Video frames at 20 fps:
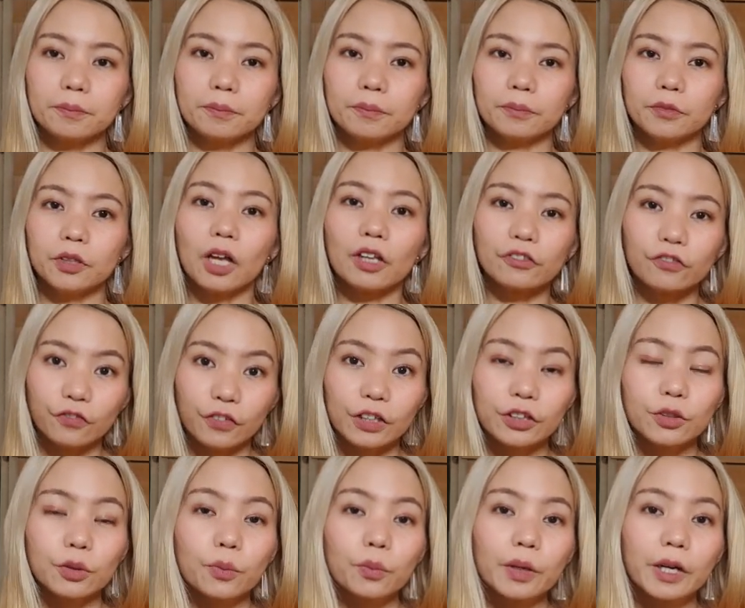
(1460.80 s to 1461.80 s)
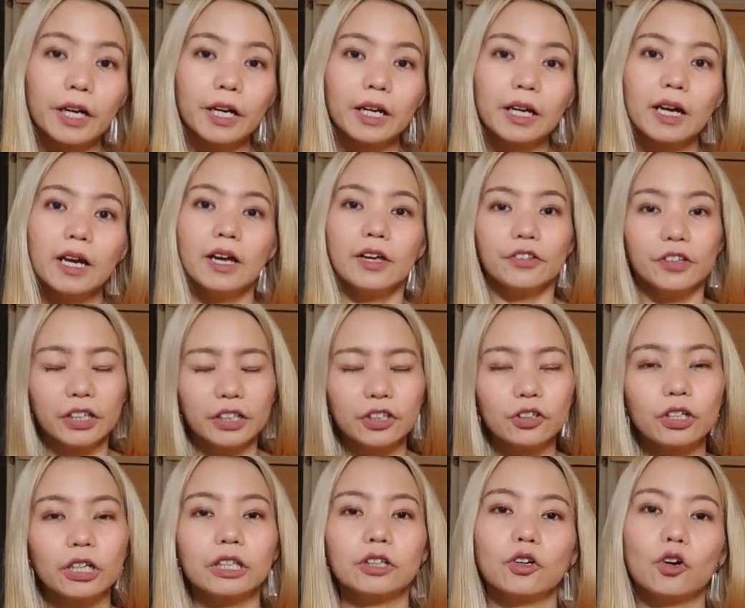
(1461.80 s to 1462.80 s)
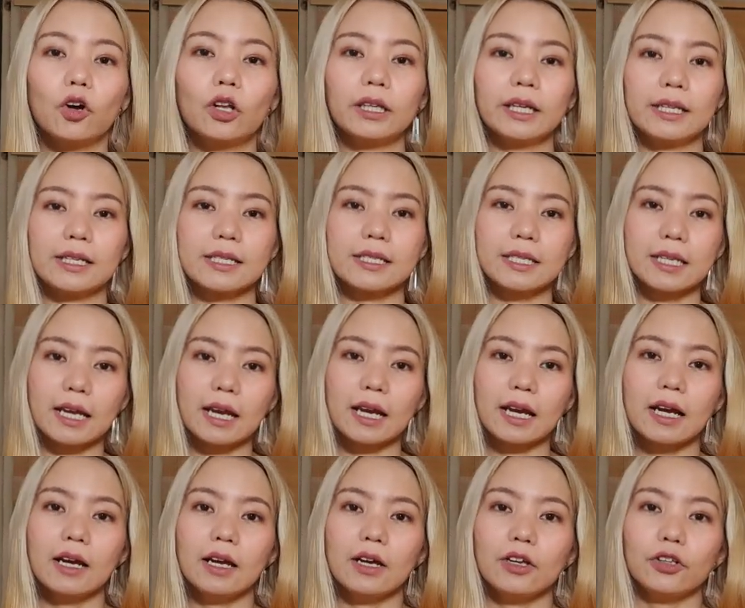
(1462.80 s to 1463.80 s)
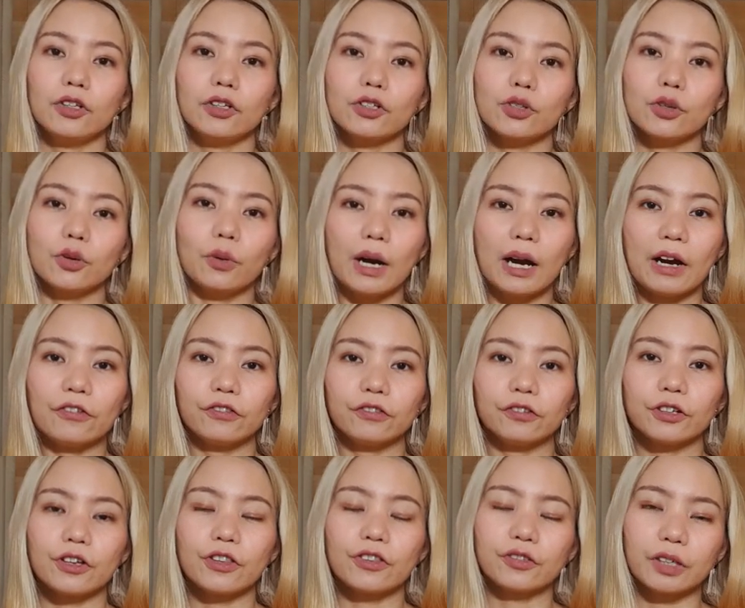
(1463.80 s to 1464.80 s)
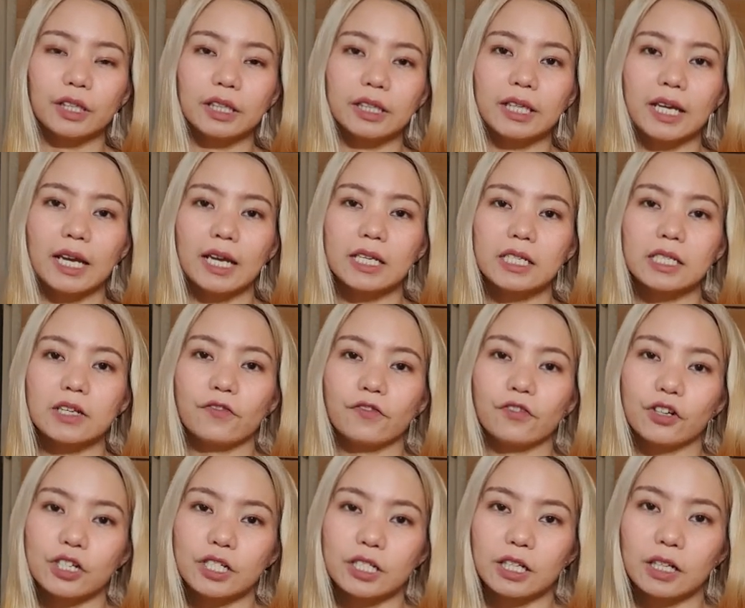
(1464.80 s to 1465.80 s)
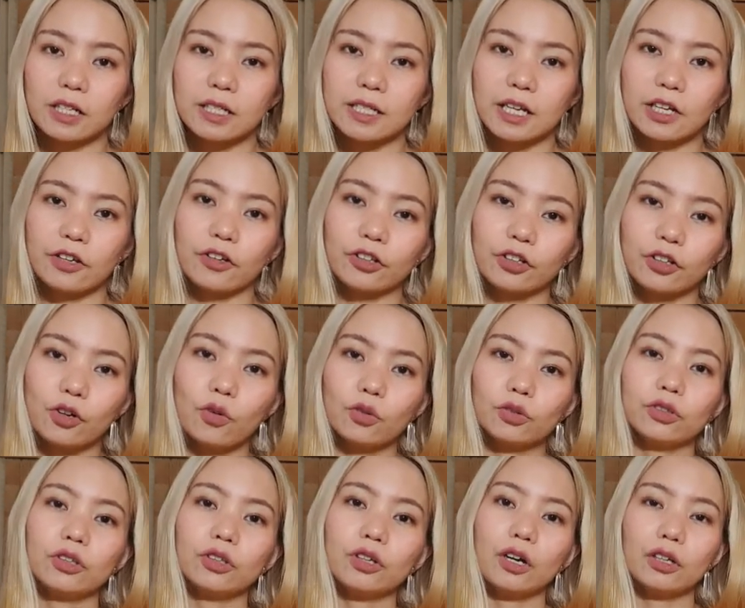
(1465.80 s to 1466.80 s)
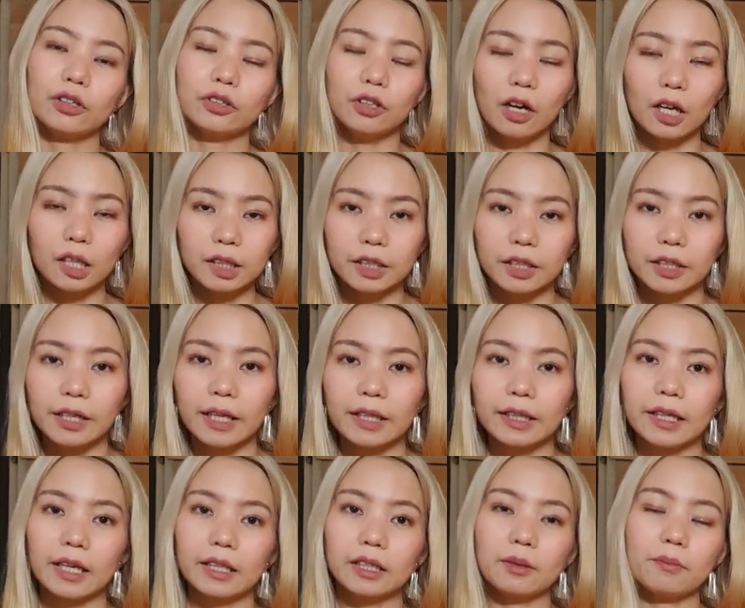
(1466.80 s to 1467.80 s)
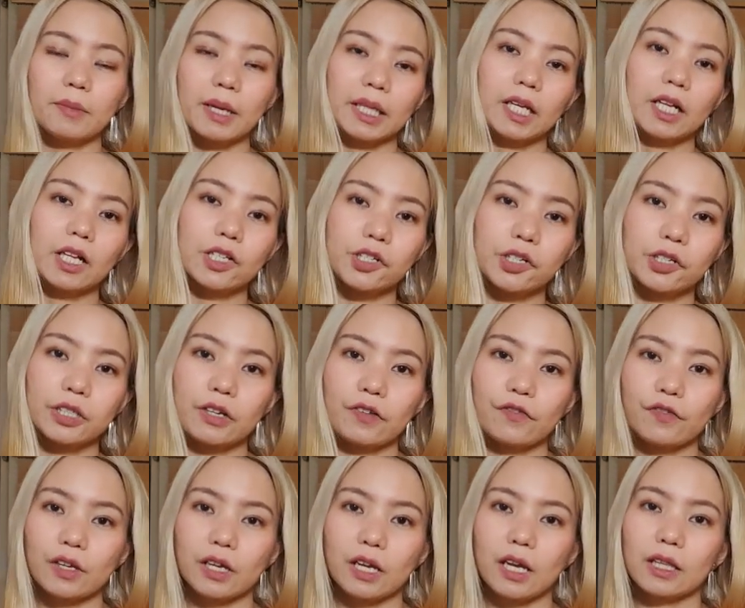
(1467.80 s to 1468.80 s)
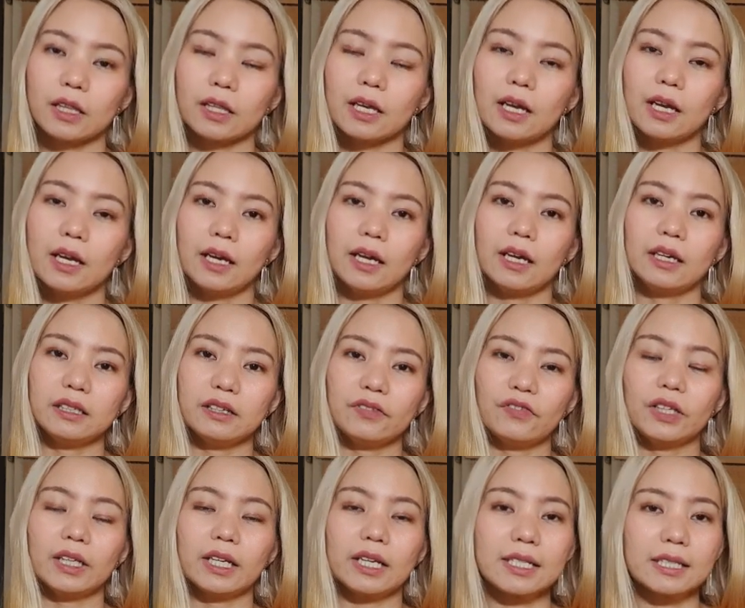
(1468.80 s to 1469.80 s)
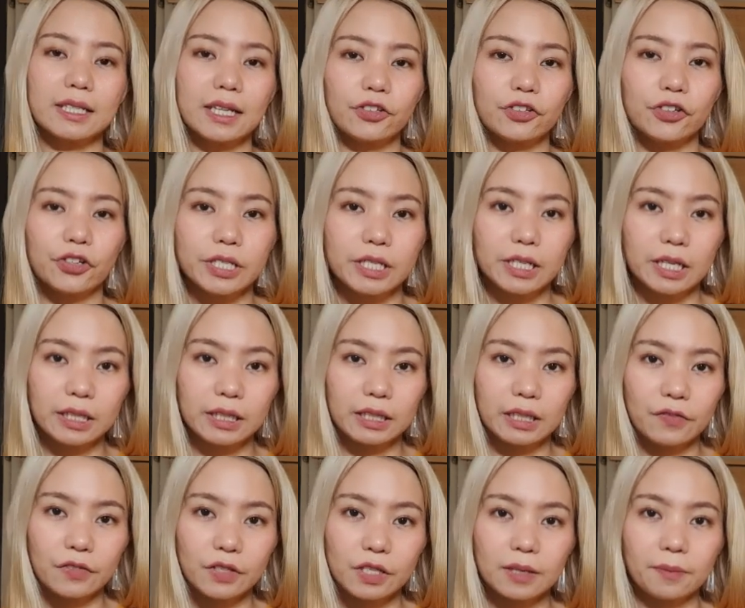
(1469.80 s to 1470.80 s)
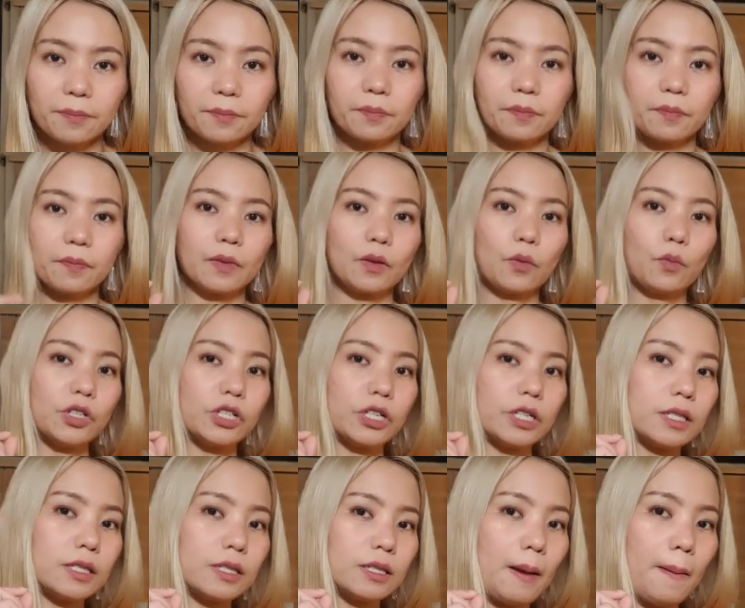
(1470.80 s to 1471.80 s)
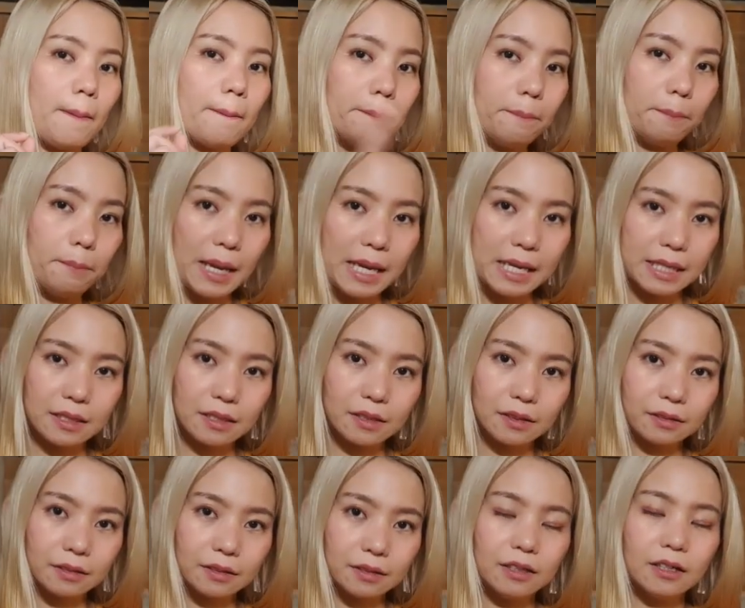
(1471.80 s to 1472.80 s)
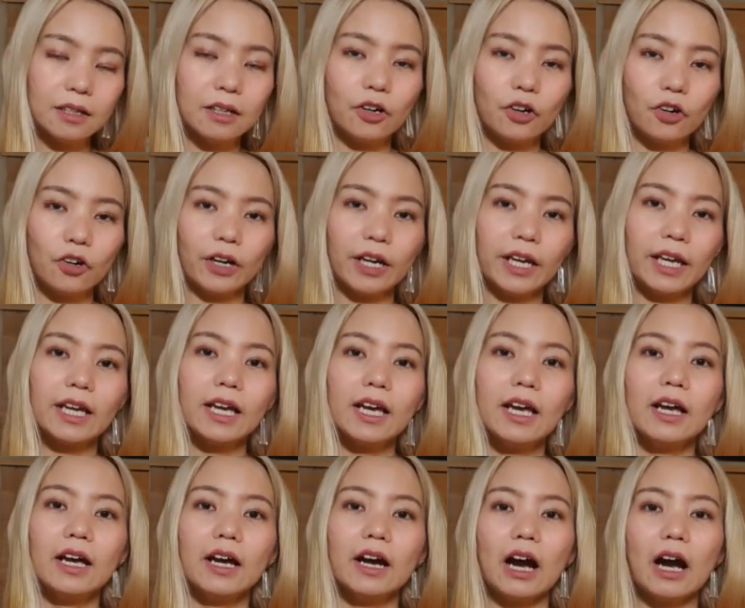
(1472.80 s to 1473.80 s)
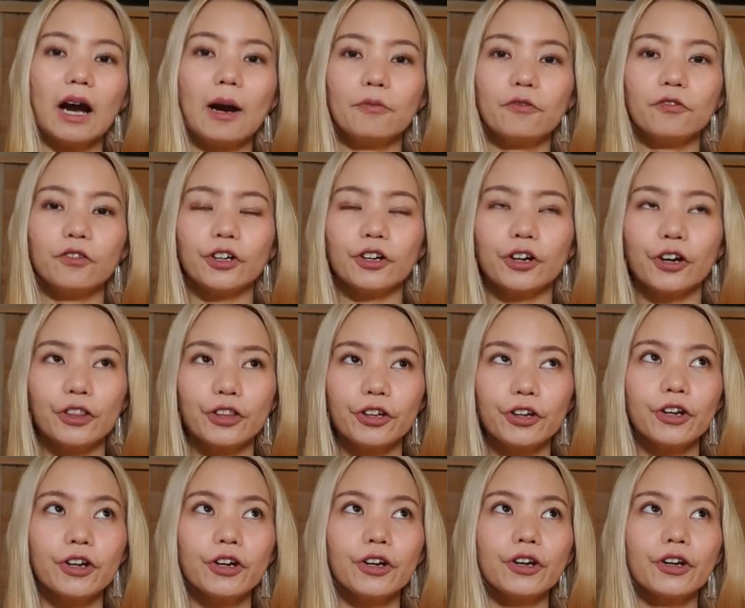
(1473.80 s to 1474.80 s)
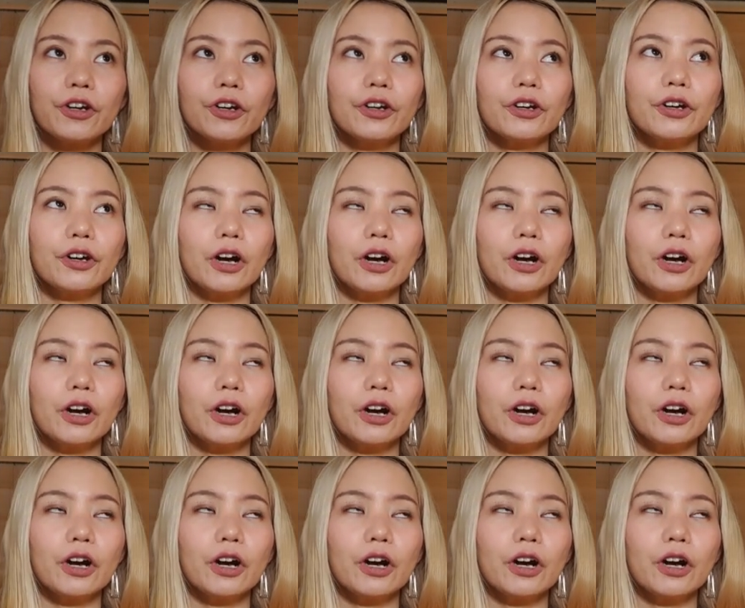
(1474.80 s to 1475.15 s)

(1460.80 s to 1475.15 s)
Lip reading: not fit to work, then you can call in sick. So after 3 days, if you're still sick, you can go to the doctor and get a medical certificate and even extend your sick leaves, which is paid. Okay, for other